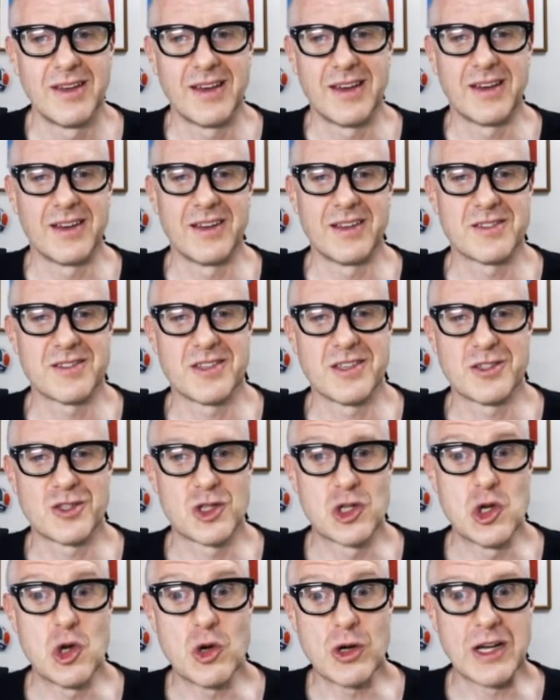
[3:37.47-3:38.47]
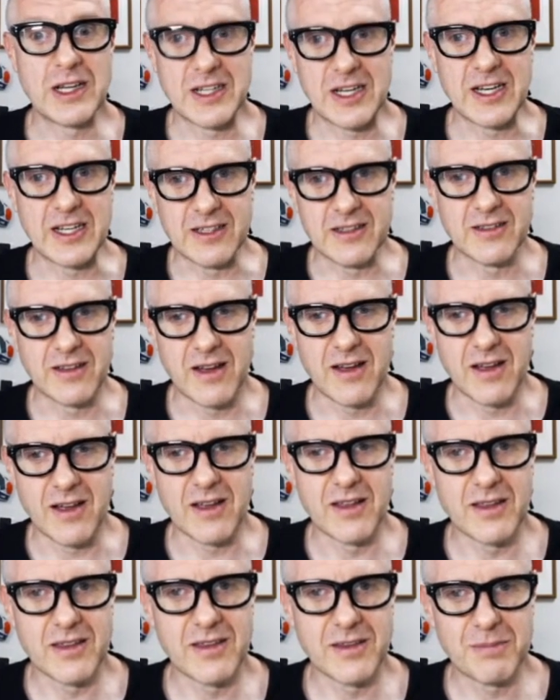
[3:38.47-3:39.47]
It's shogunai.
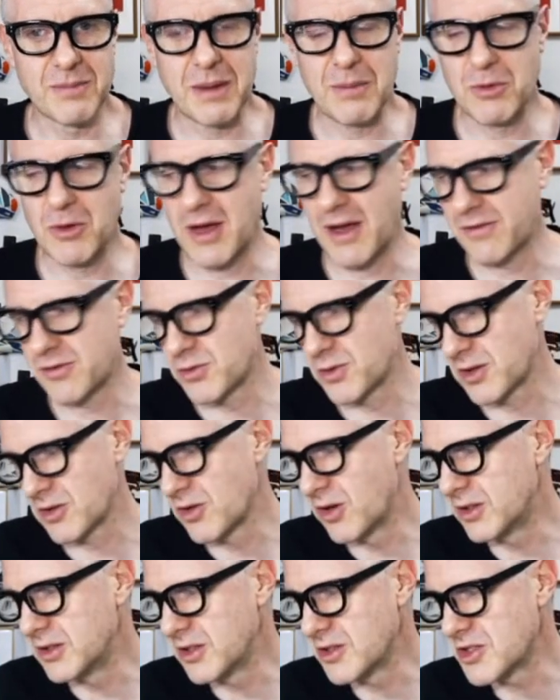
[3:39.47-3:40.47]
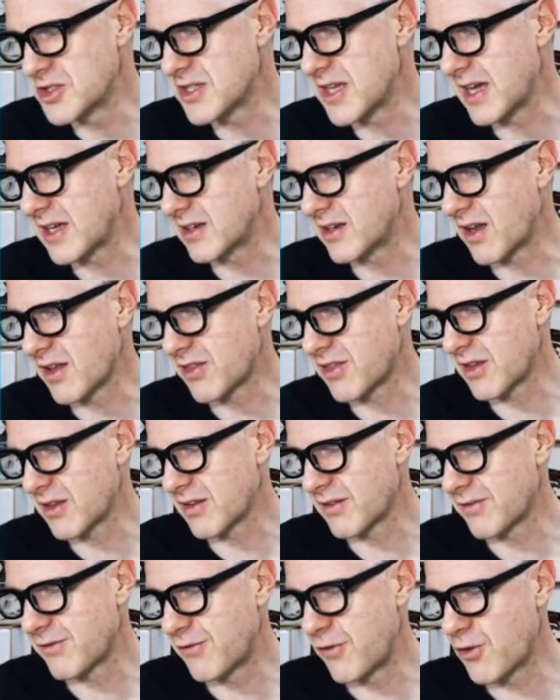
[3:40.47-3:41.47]
People have to acknowledge that. And I
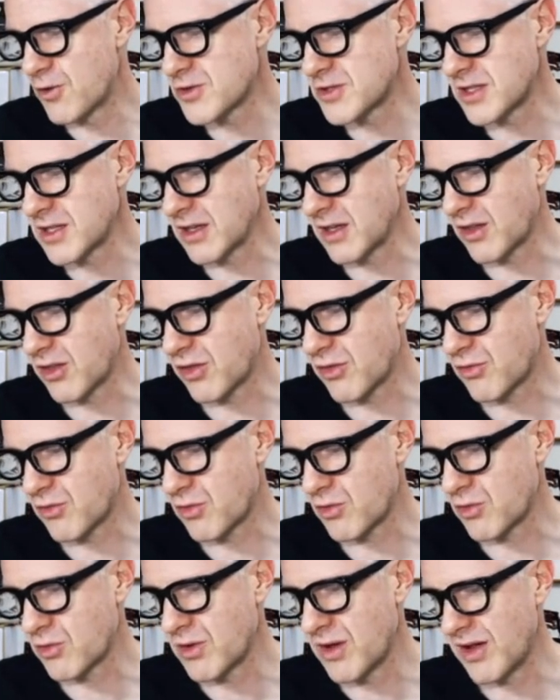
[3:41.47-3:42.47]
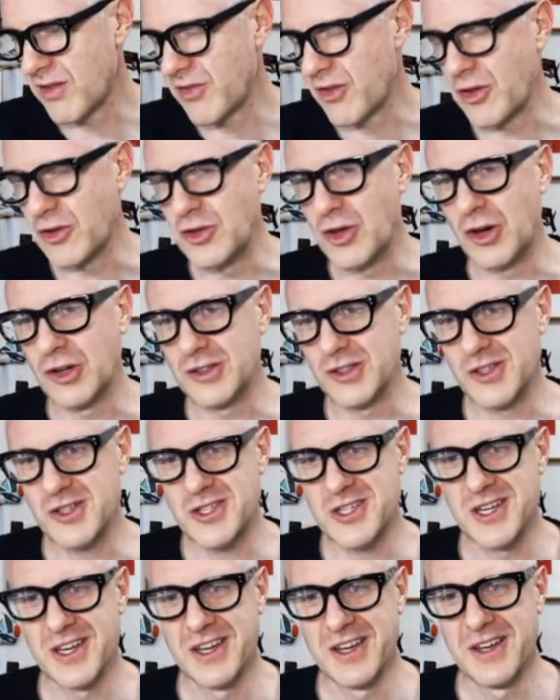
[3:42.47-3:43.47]
think forcing it through and the
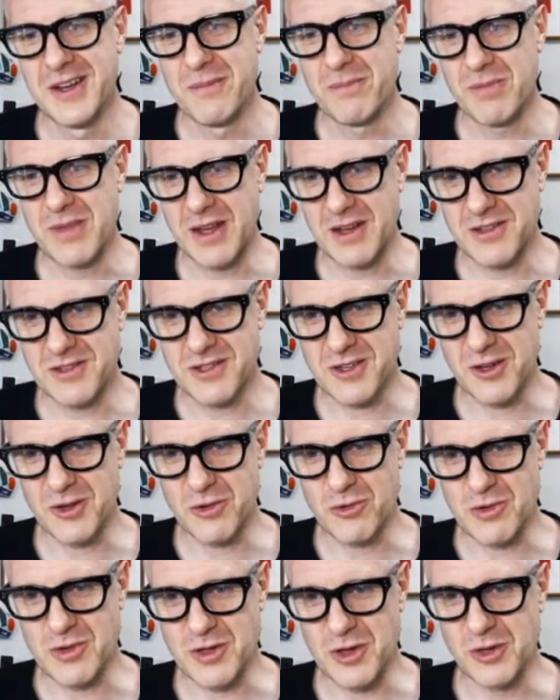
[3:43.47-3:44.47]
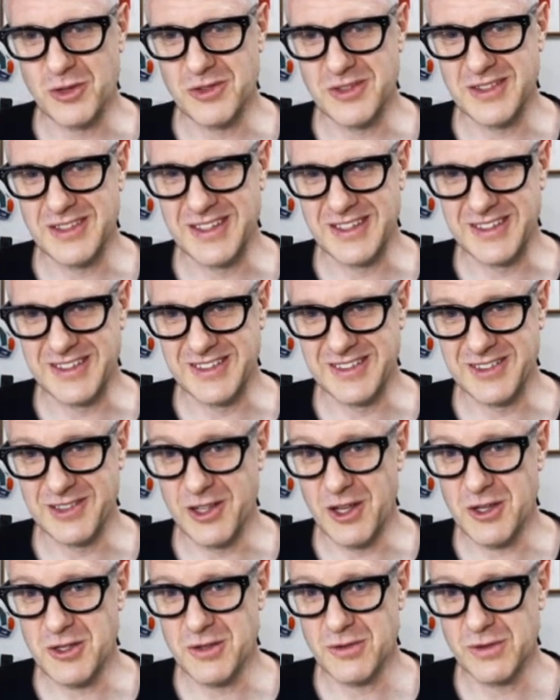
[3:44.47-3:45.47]
knowledge that it's going to result in
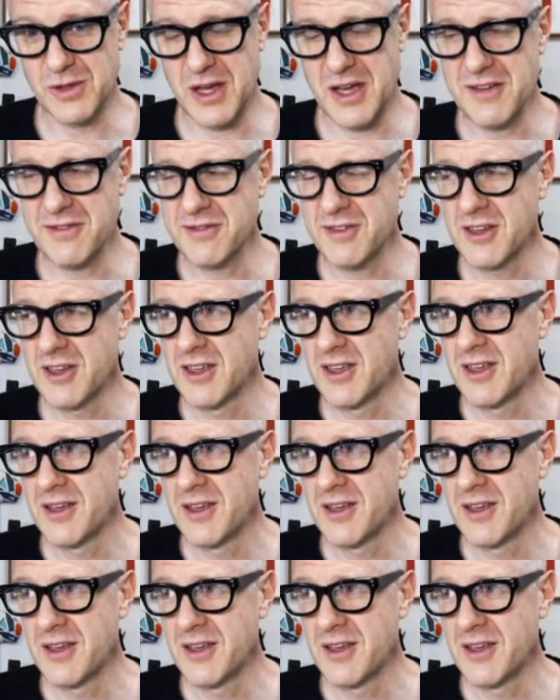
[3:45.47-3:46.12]
loss of life